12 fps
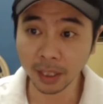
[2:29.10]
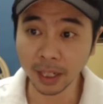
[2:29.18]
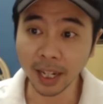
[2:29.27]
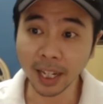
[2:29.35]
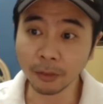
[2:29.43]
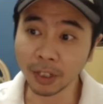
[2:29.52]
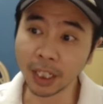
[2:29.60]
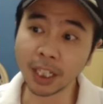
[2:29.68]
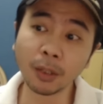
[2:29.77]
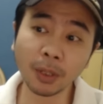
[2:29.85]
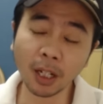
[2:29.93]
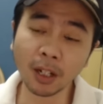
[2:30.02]
and
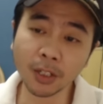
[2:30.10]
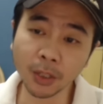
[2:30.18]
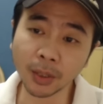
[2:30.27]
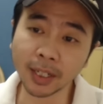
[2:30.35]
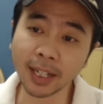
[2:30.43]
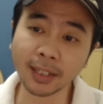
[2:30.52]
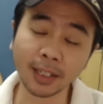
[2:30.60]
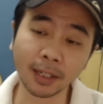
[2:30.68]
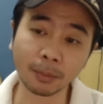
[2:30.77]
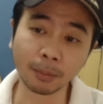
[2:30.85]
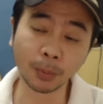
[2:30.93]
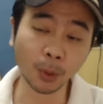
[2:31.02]
he will also get
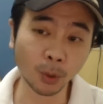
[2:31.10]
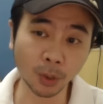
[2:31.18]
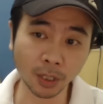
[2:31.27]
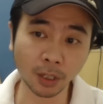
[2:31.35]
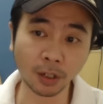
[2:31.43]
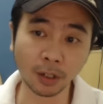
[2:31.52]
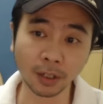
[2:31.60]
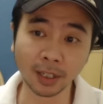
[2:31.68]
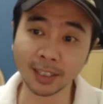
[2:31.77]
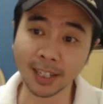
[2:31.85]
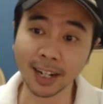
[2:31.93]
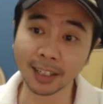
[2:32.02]
that boost on
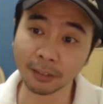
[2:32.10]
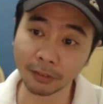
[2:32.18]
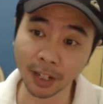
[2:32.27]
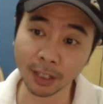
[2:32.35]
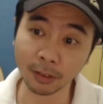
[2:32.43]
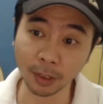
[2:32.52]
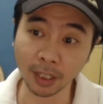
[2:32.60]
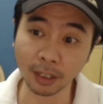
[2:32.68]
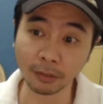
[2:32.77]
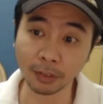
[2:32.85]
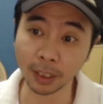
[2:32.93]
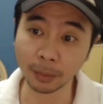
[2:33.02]
attack defense
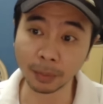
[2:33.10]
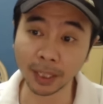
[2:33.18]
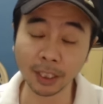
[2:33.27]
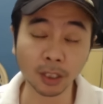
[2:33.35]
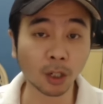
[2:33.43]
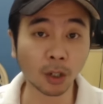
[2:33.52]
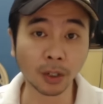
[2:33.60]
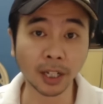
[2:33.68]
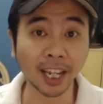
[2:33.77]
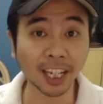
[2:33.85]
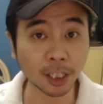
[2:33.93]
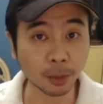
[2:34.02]
recovery based on
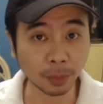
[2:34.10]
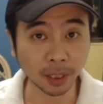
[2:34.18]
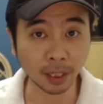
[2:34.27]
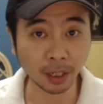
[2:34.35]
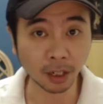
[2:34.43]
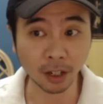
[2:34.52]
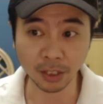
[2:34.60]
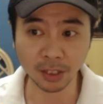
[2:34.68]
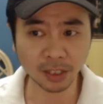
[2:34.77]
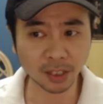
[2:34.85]
HP lost.